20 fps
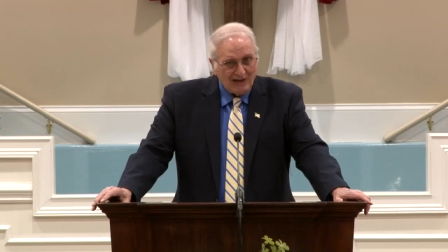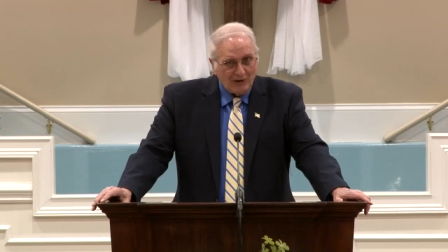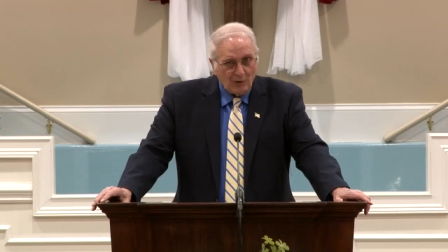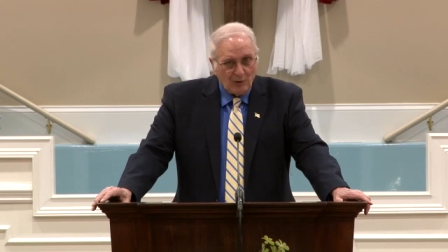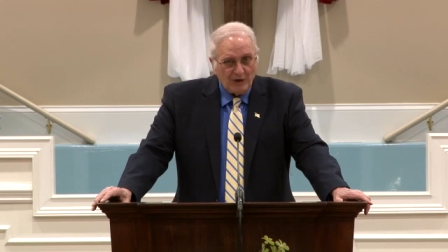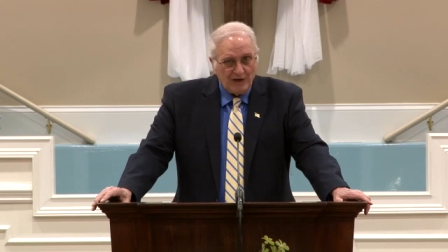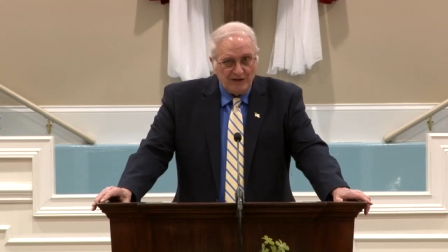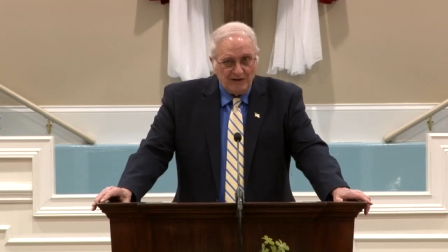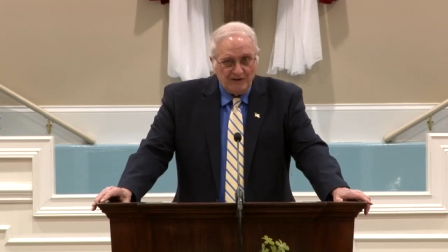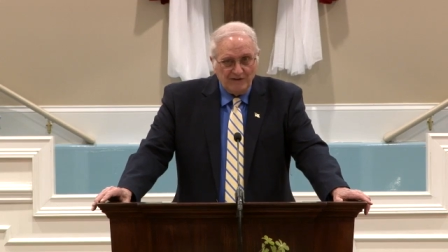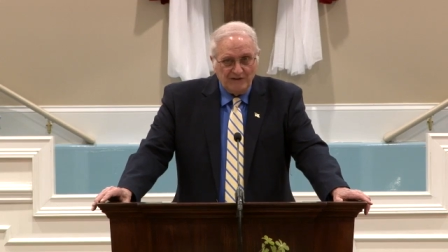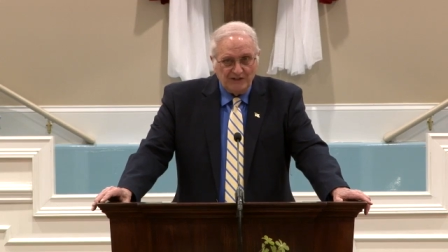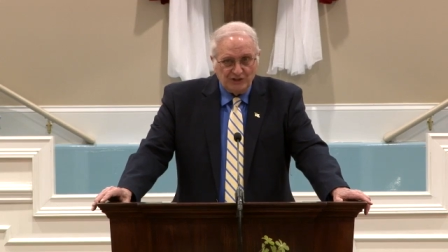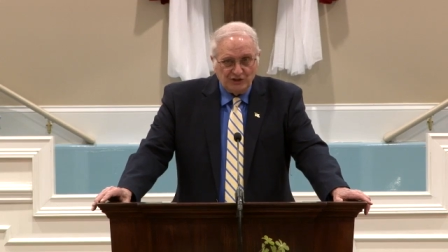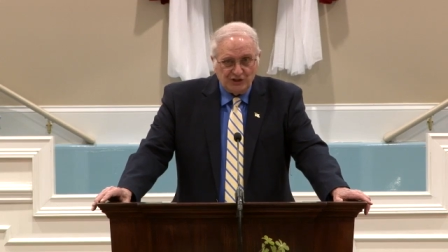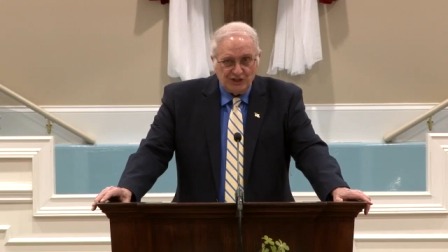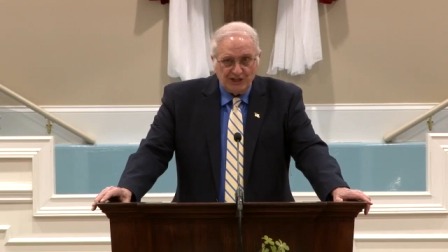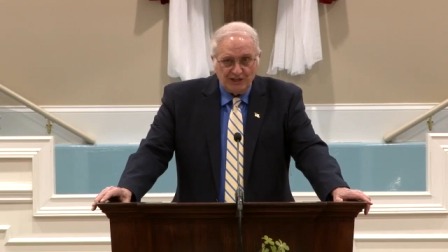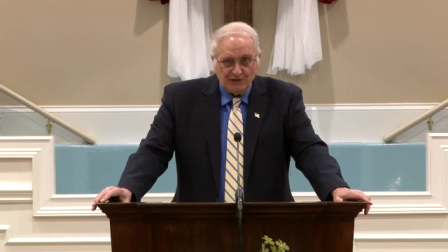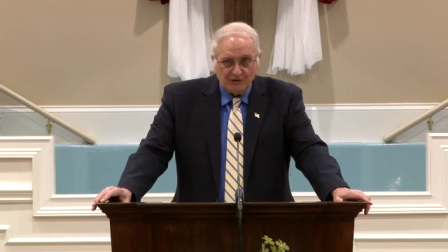according to the
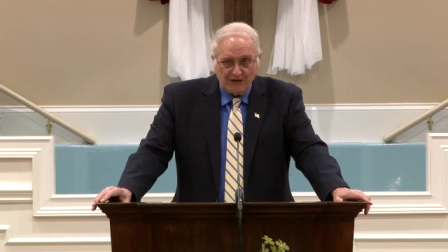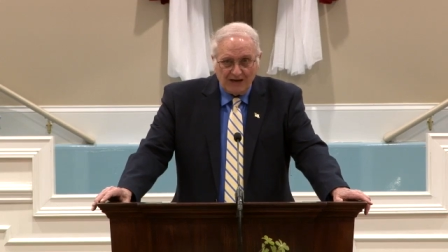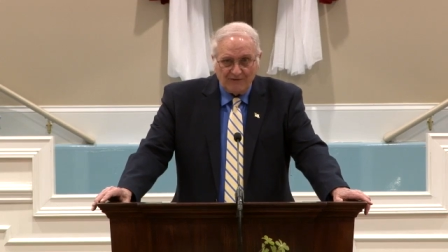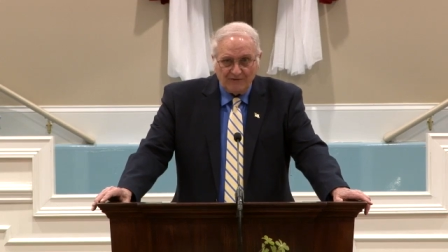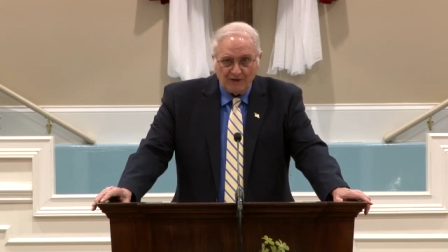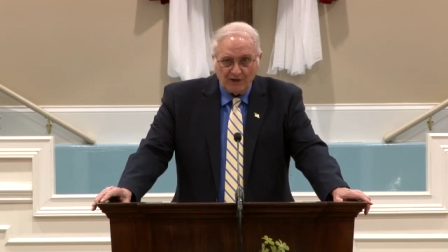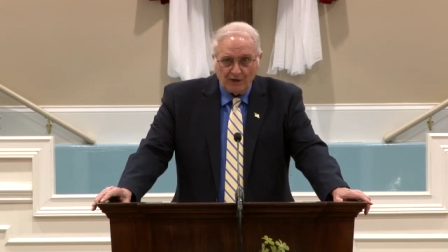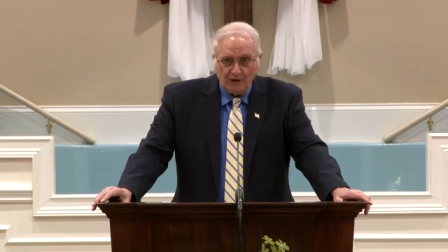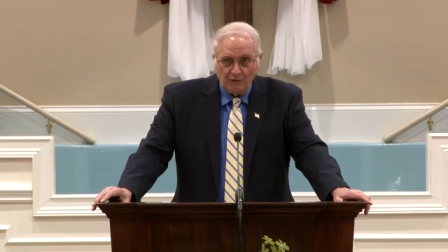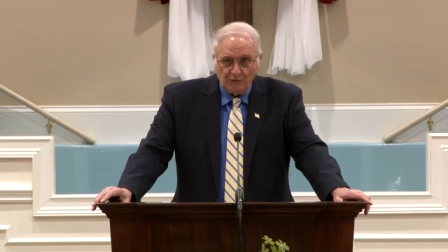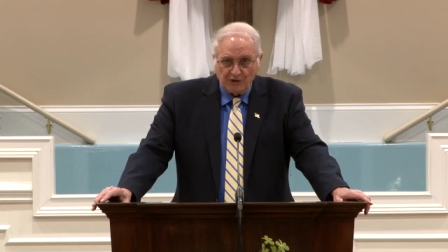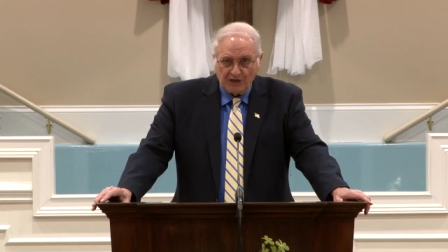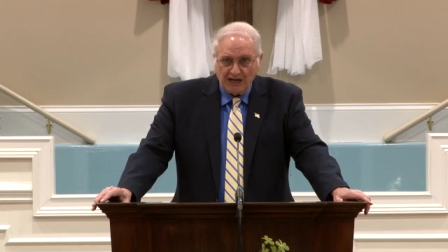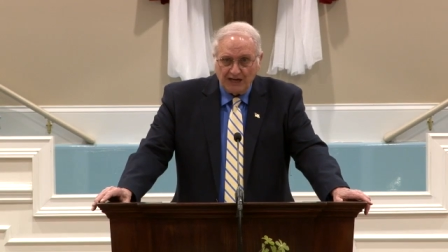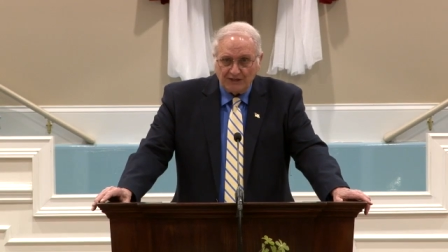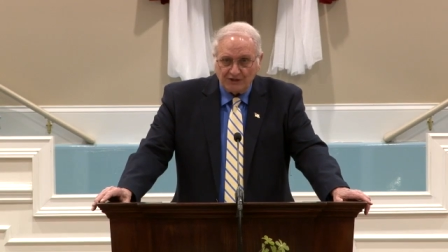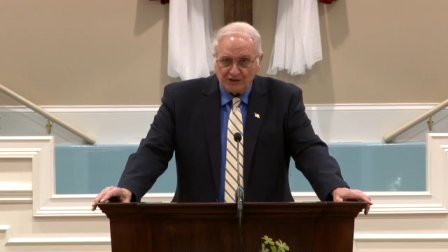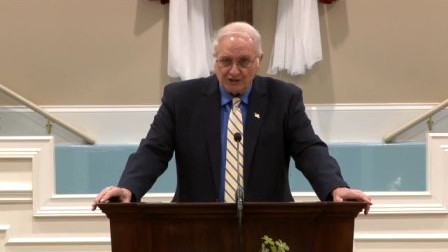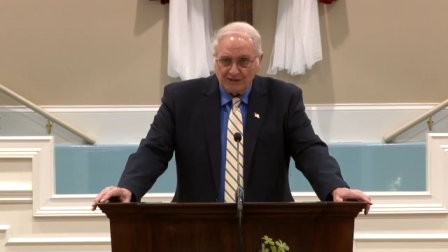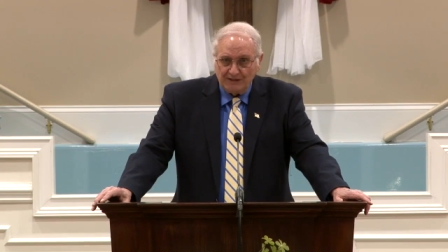geographic
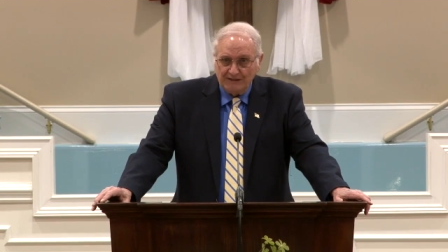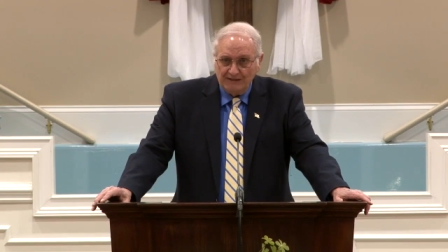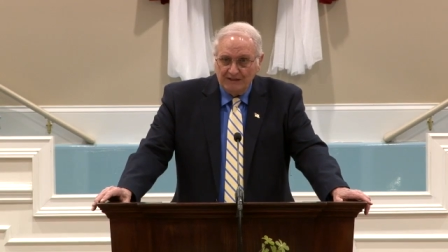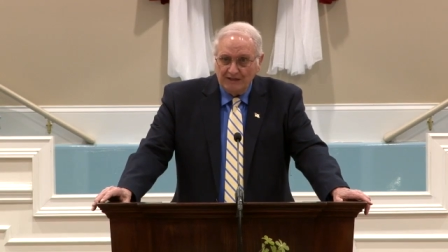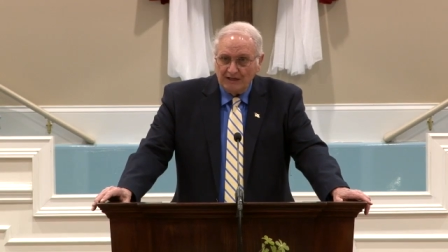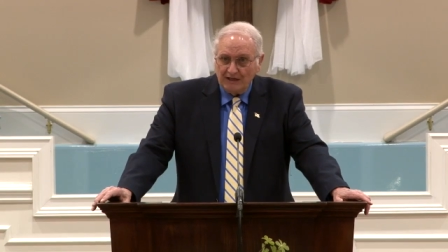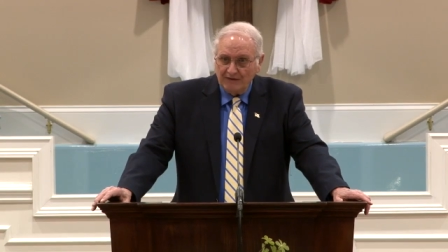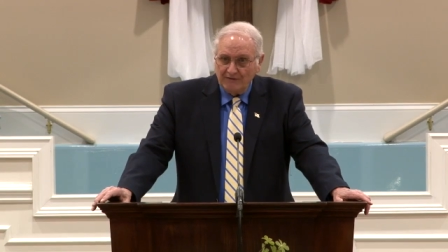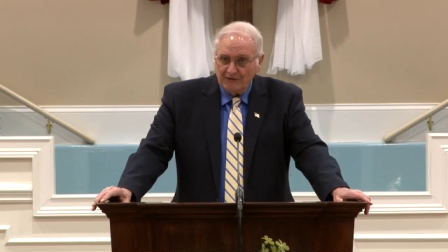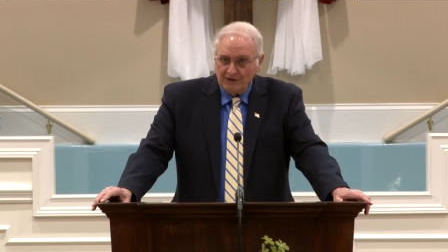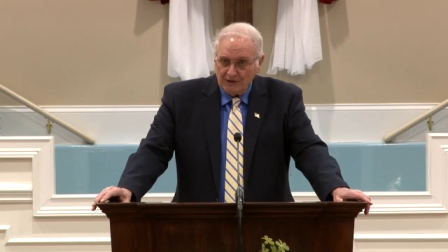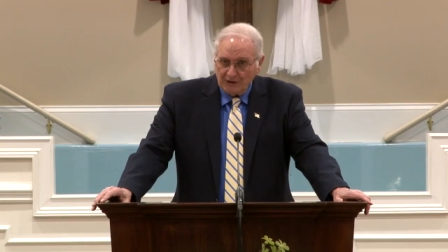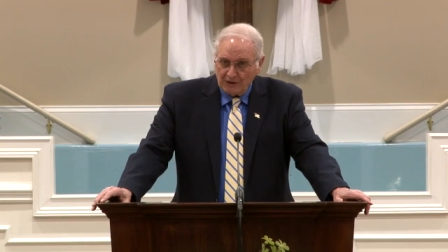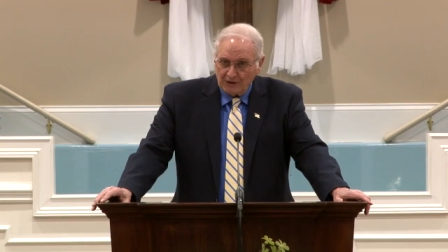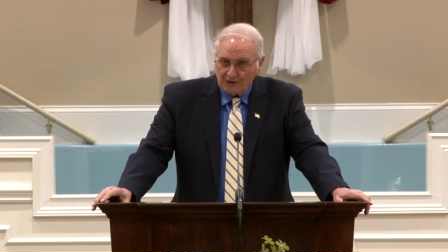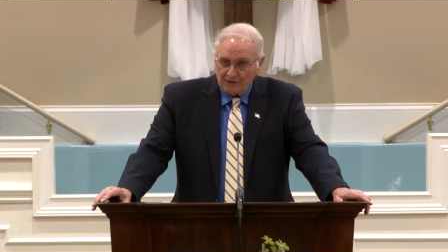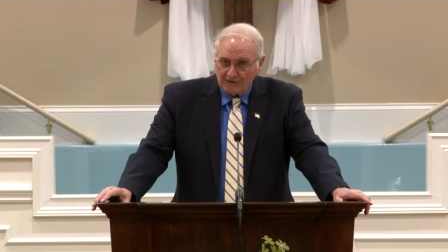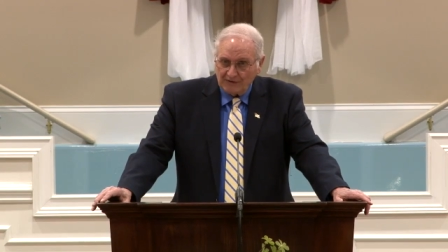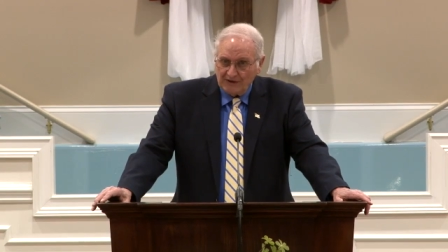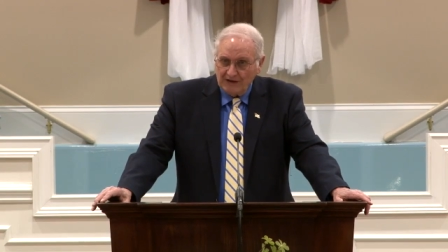location of the
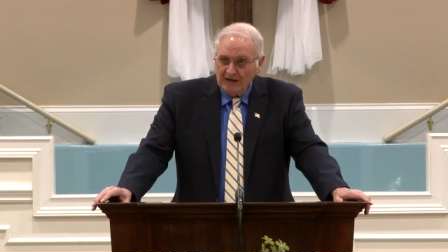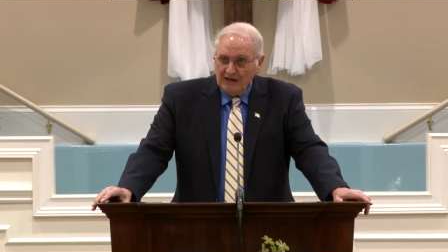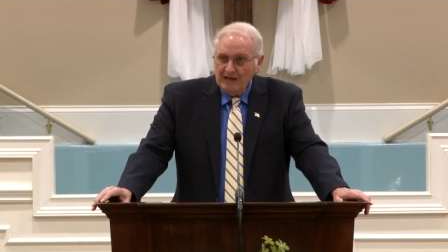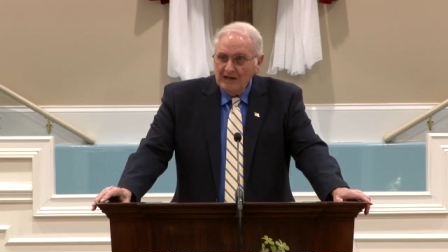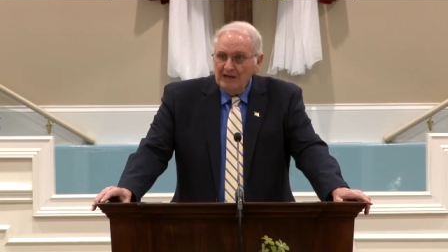earth.